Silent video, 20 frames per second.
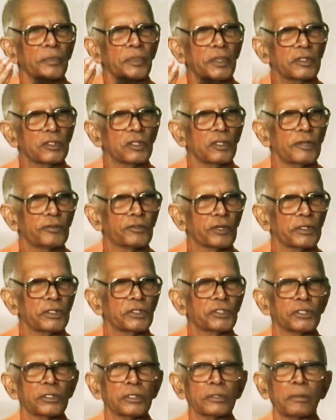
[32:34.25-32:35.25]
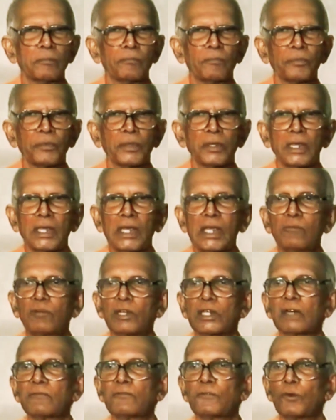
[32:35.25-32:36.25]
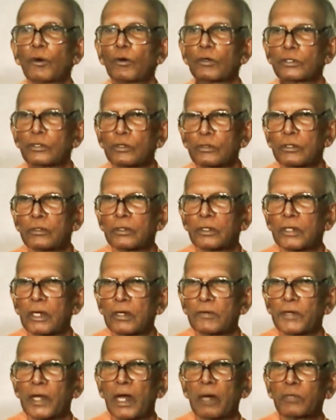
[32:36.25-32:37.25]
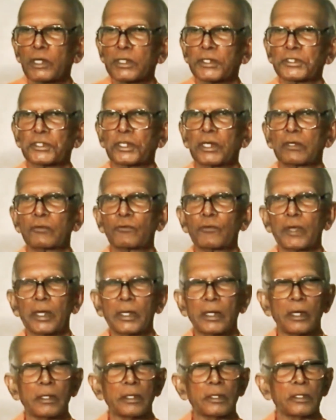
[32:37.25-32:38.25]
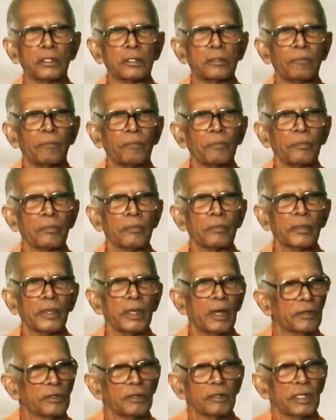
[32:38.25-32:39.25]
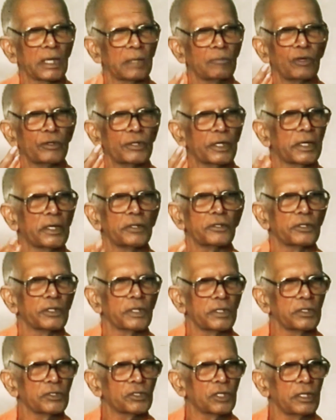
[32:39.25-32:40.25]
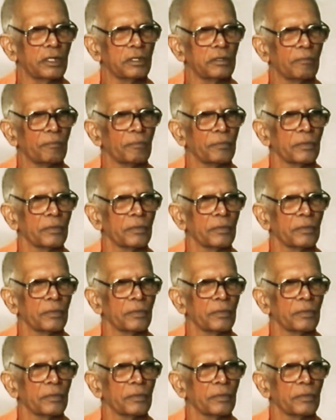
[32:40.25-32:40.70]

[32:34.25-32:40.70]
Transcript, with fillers: this literature even a photo of Ramakrishna or Vivekananda, they are not able to get it easily.